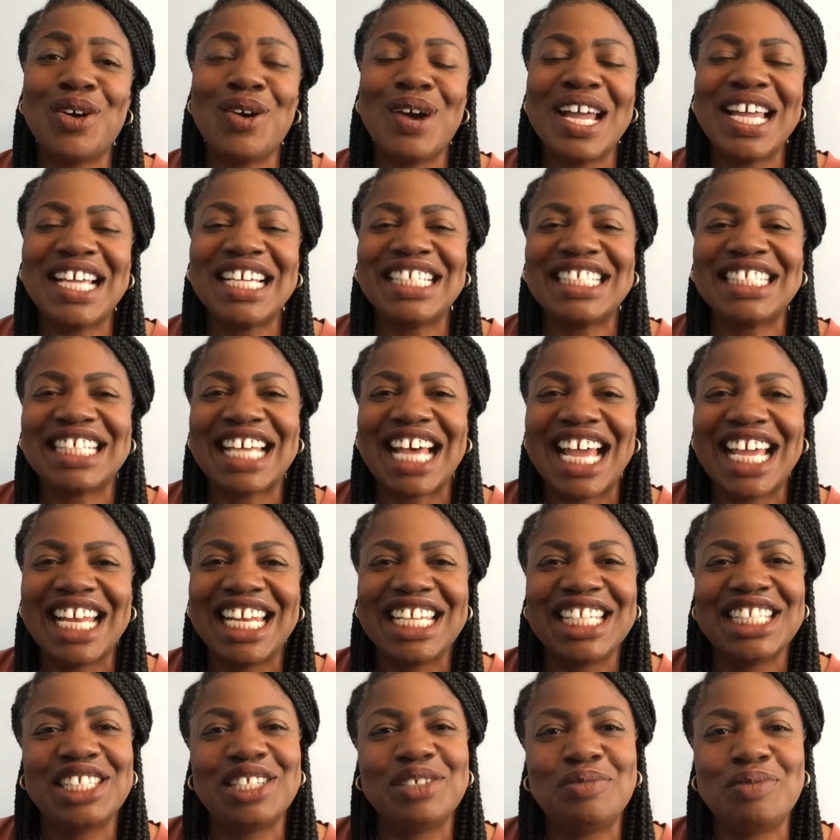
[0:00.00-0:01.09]

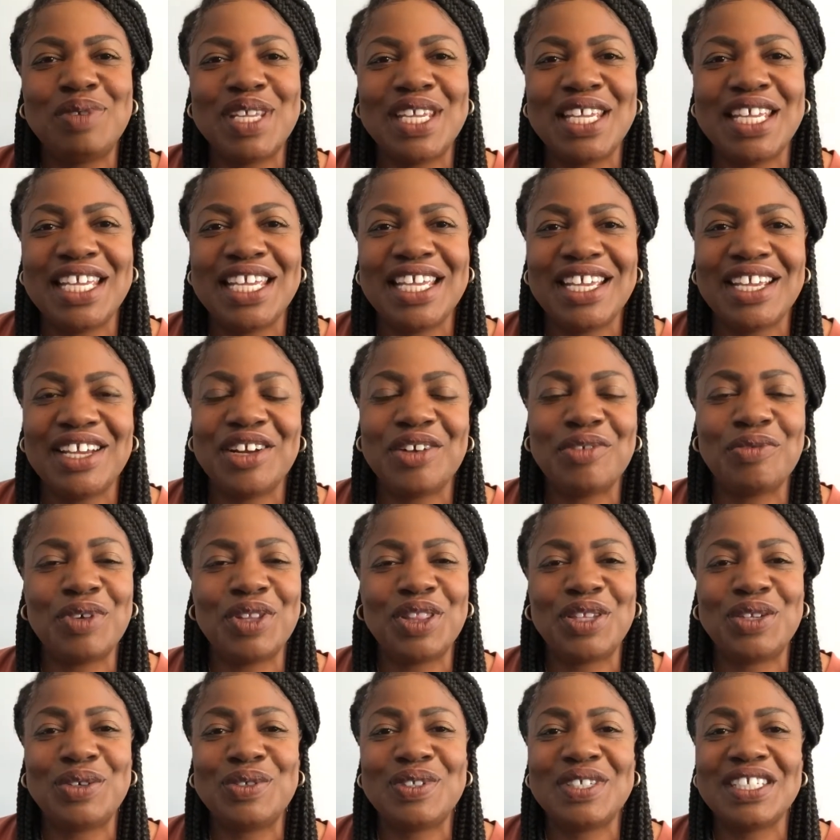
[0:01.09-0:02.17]
excited to be here
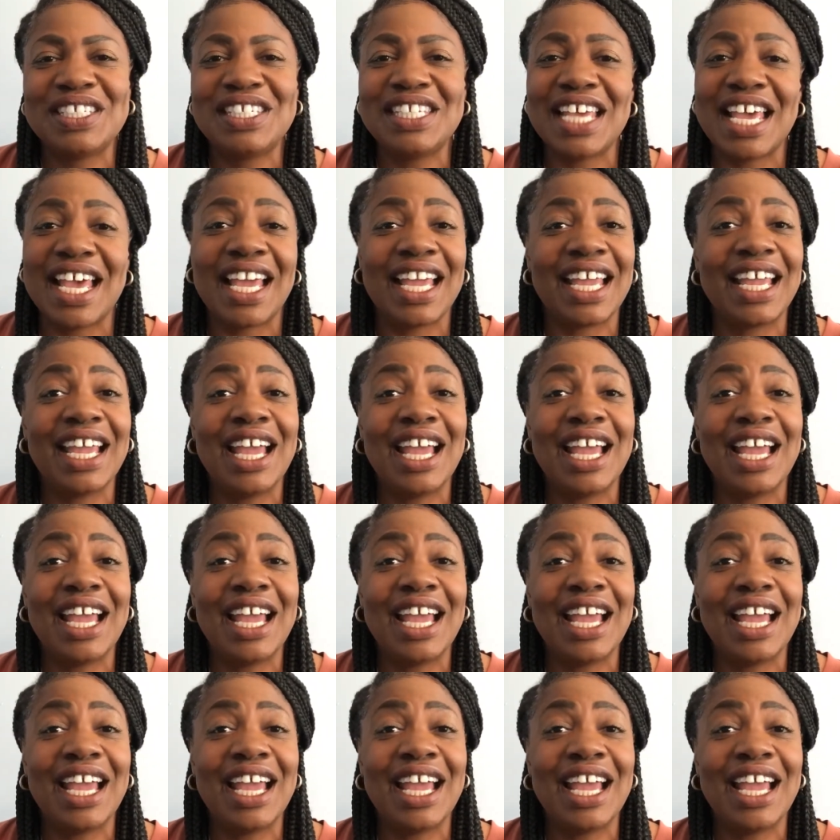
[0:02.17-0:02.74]
with you today.